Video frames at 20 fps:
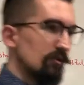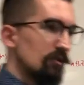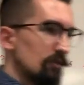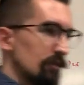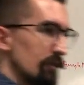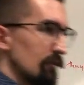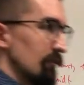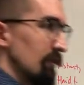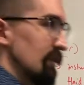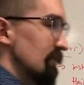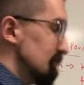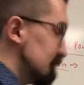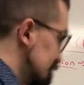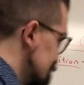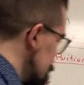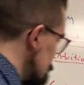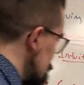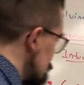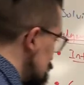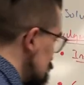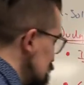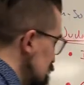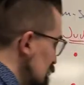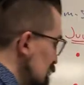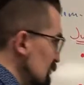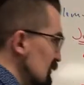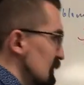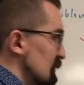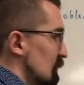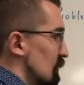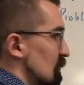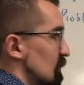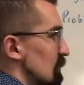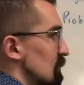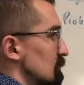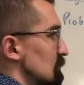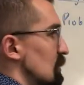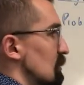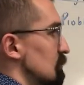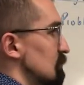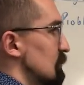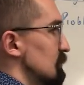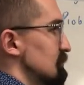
clearly, and I'll, I'll, I'll